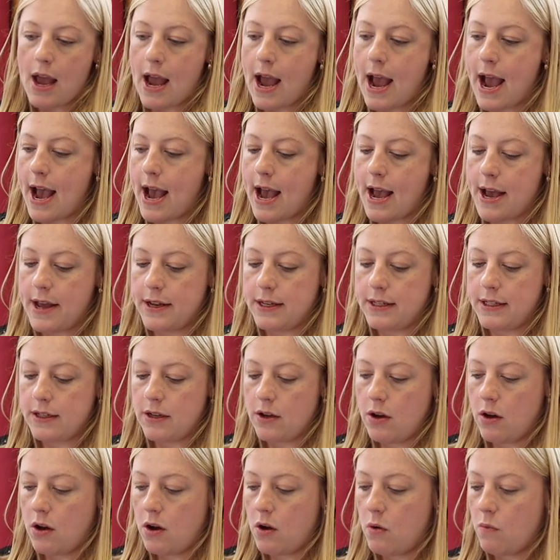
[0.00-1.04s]
And
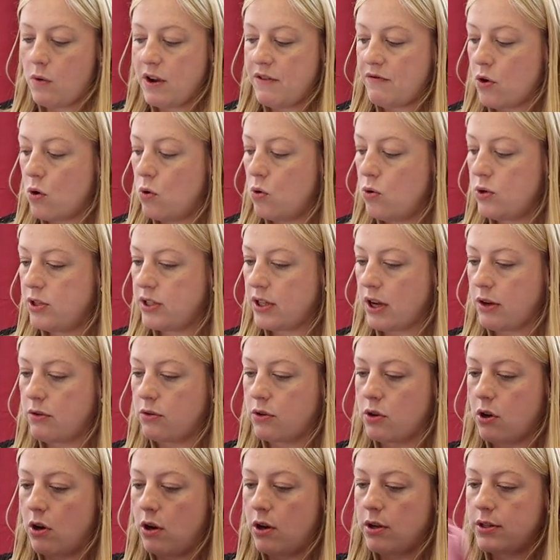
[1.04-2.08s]
we've also
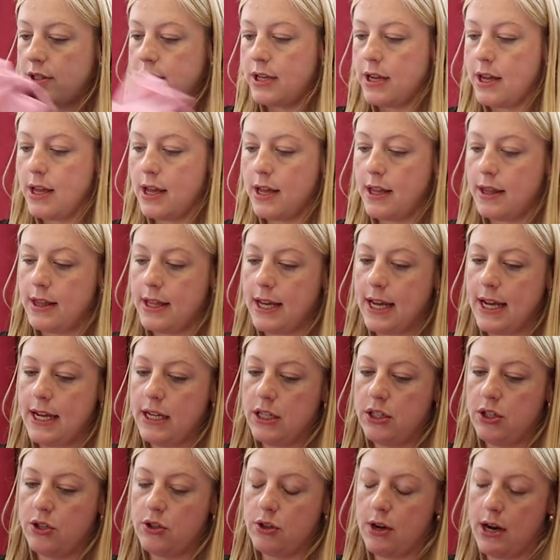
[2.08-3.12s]
got
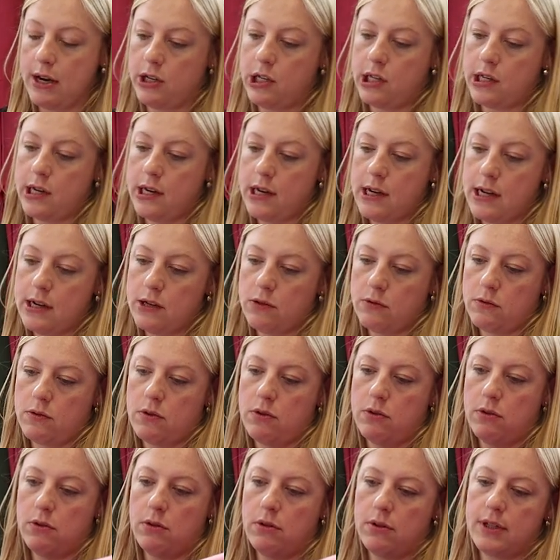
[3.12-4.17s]
these stretch needle
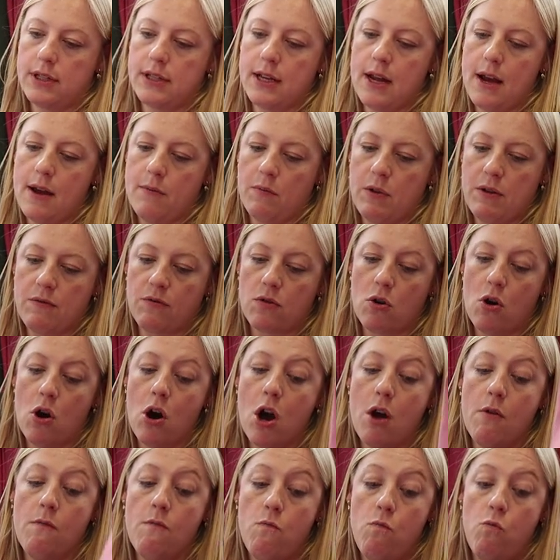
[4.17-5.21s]
cords, and we've got
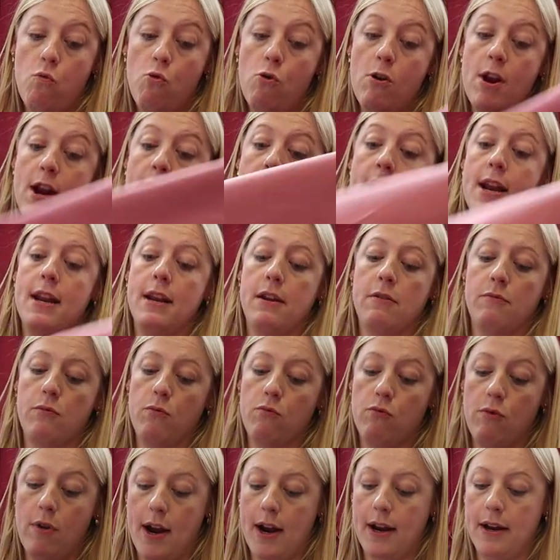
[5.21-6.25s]
a really,
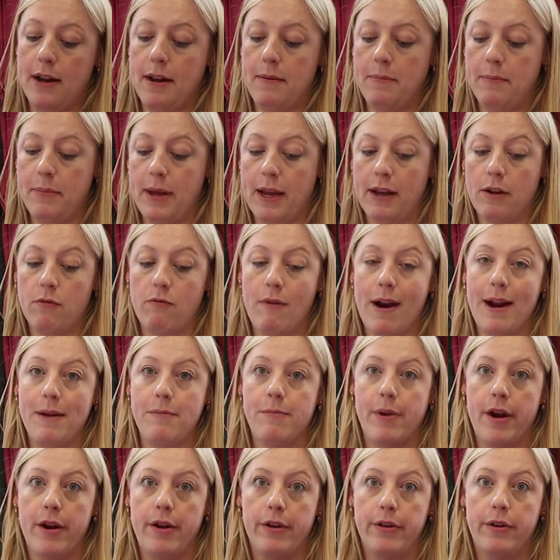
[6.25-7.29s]
really big
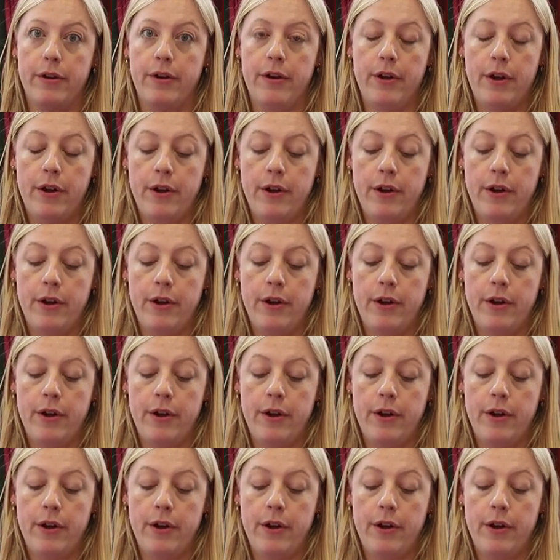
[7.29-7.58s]
rainbow